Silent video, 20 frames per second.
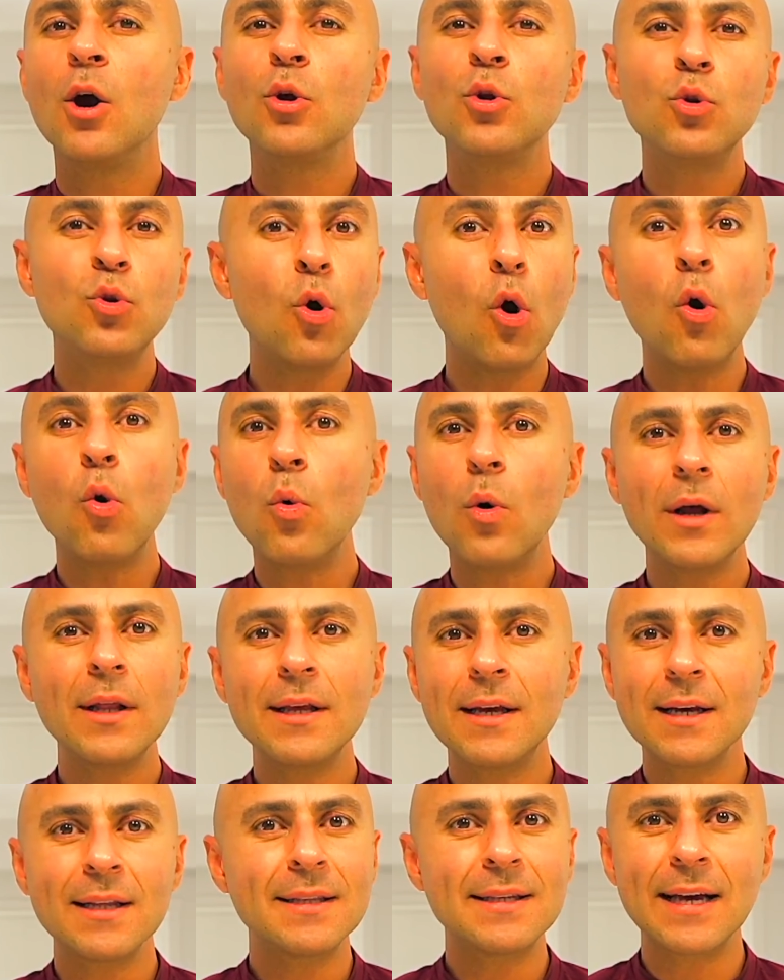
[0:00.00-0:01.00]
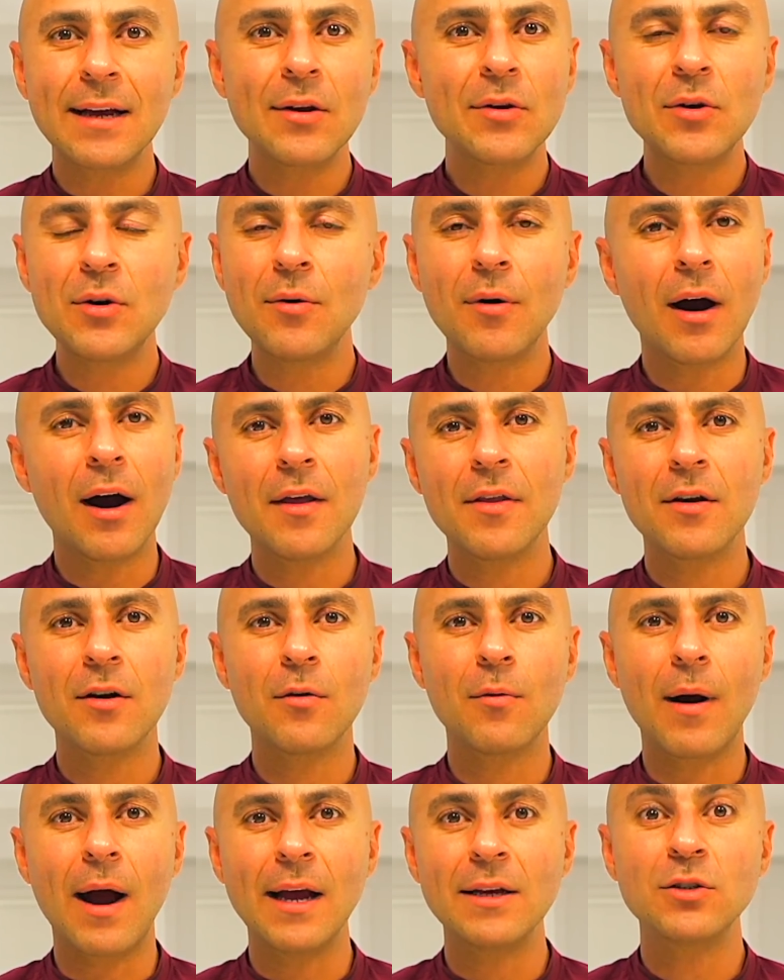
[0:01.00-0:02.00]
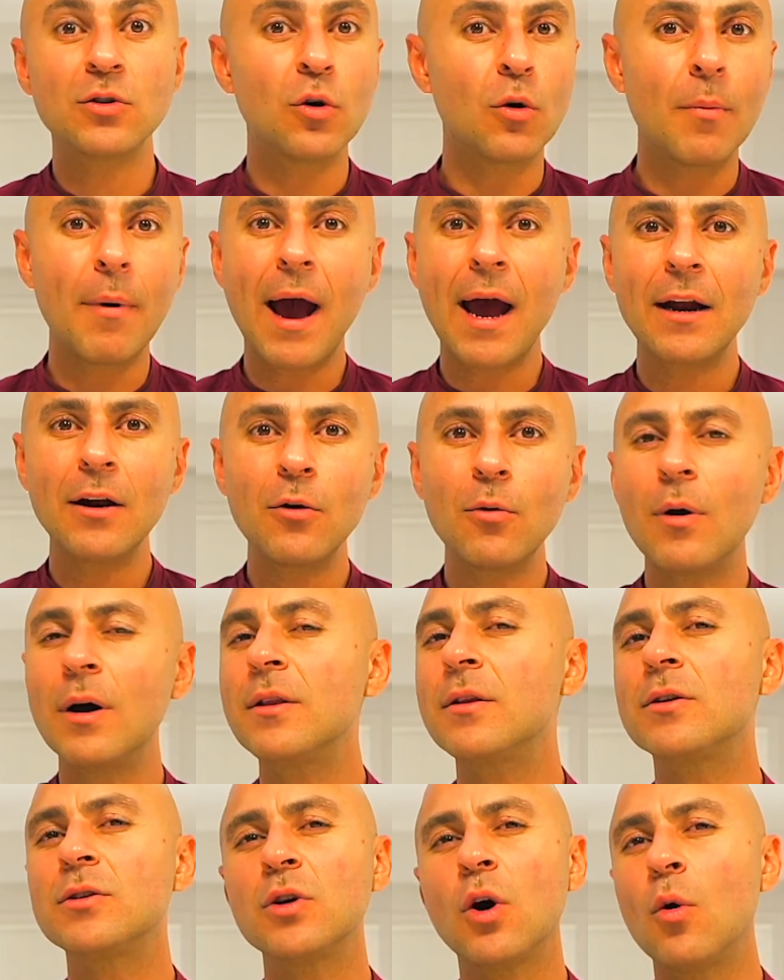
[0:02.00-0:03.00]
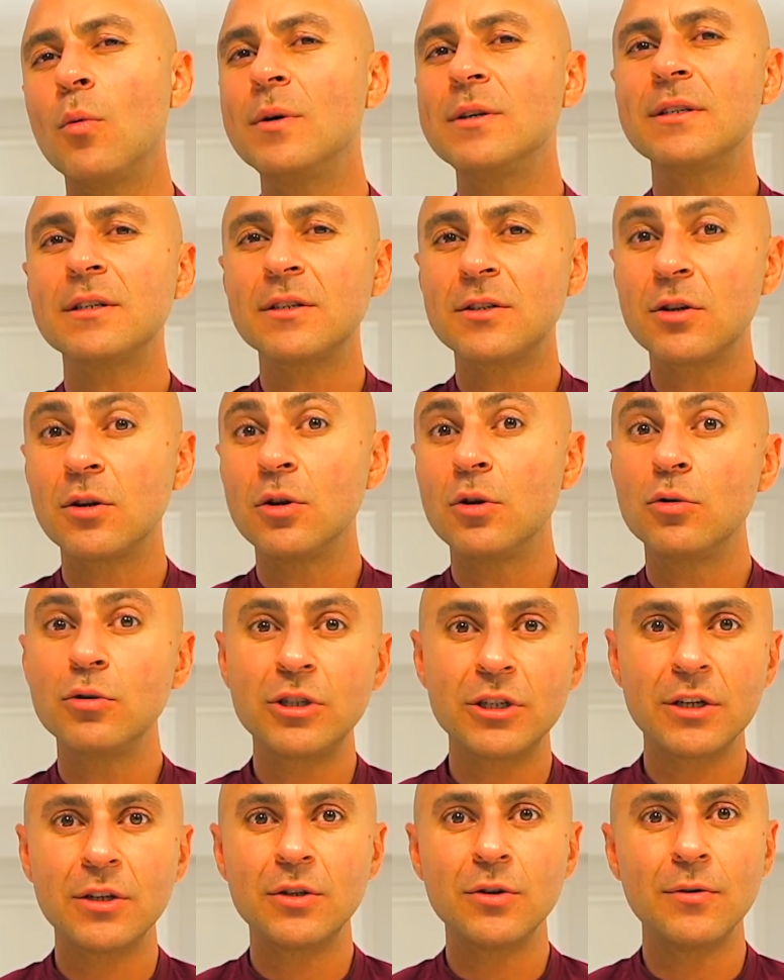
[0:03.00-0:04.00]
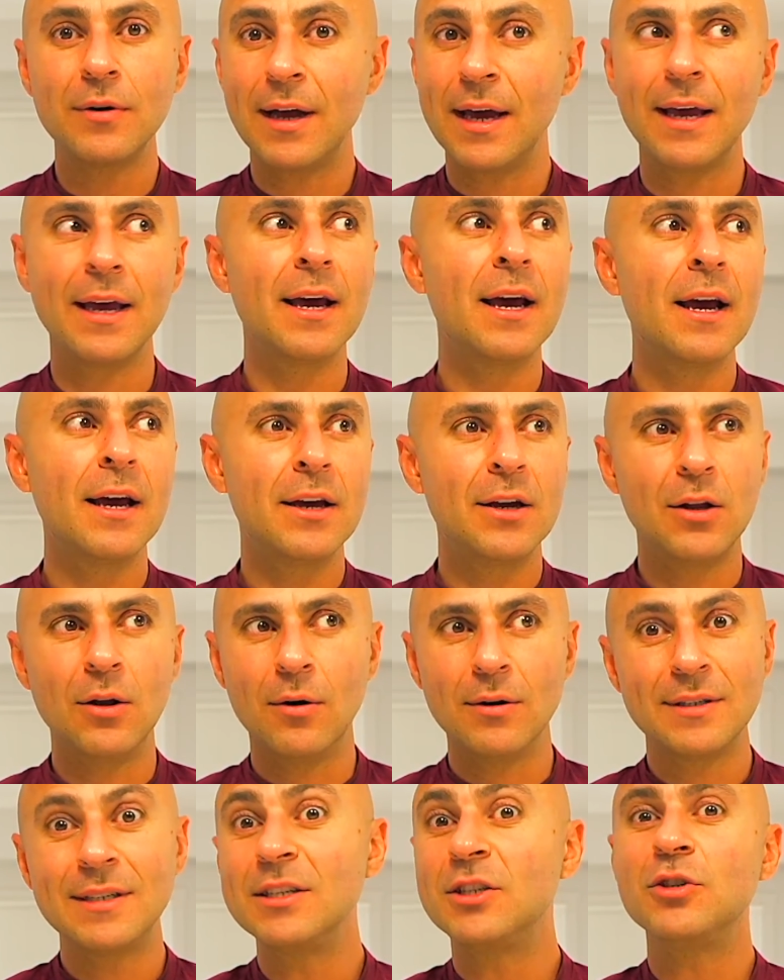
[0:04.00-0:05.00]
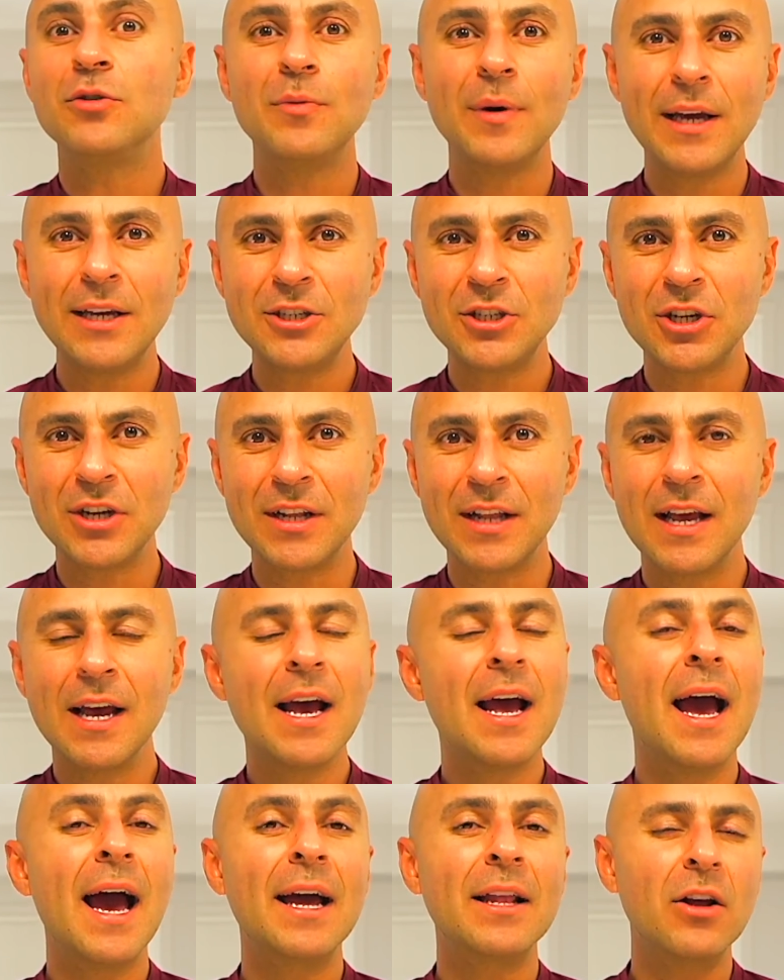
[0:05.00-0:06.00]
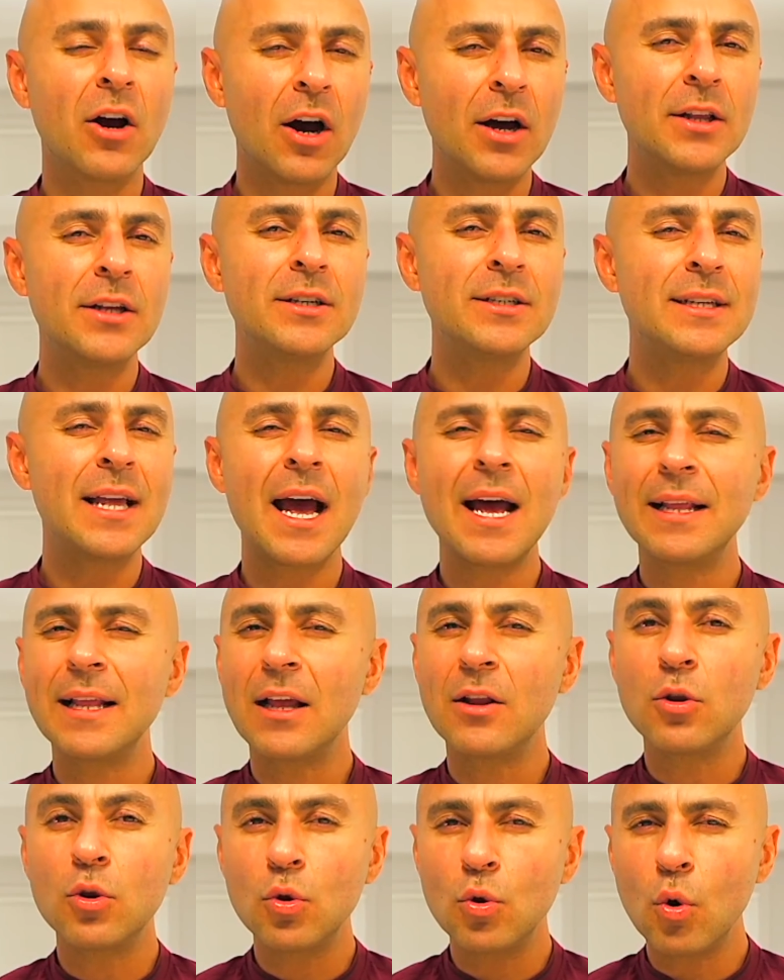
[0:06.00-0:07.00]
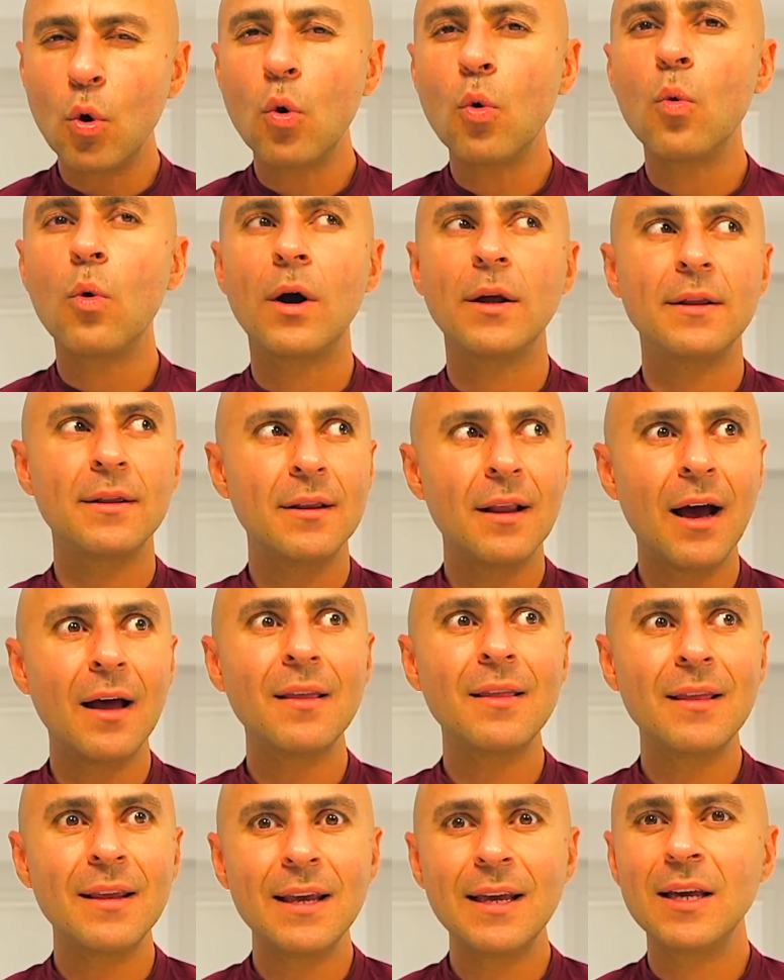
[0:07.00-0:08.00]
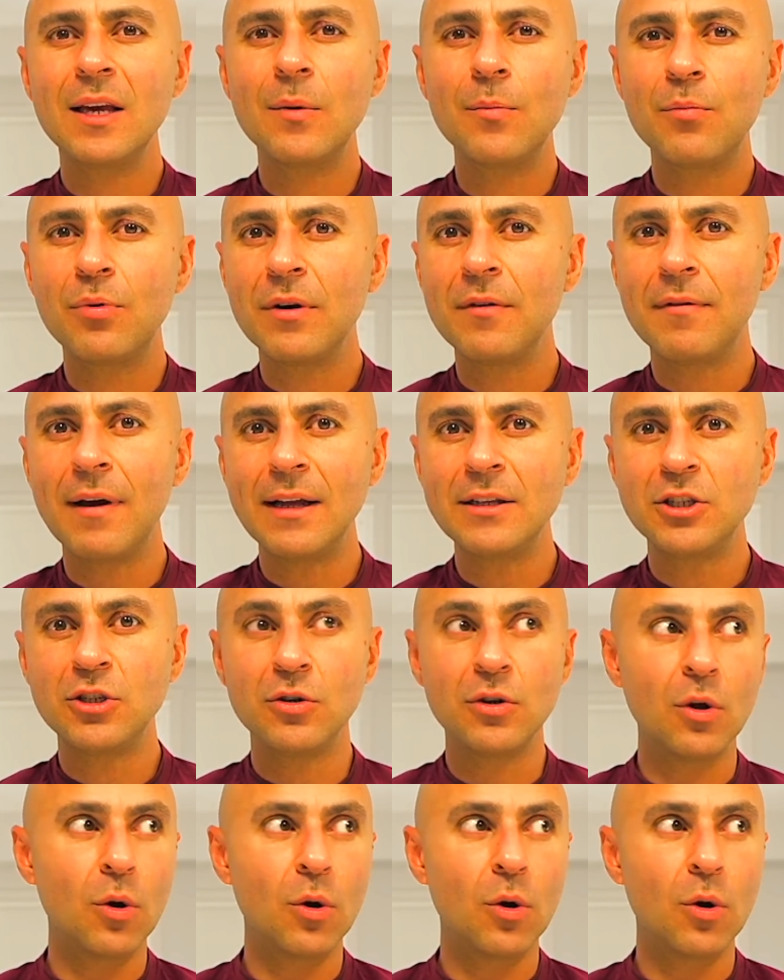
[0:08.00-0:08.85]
No one can tell you otherwise. No matter what, there's always a solution to a situation. And understand that nothing can prevent you.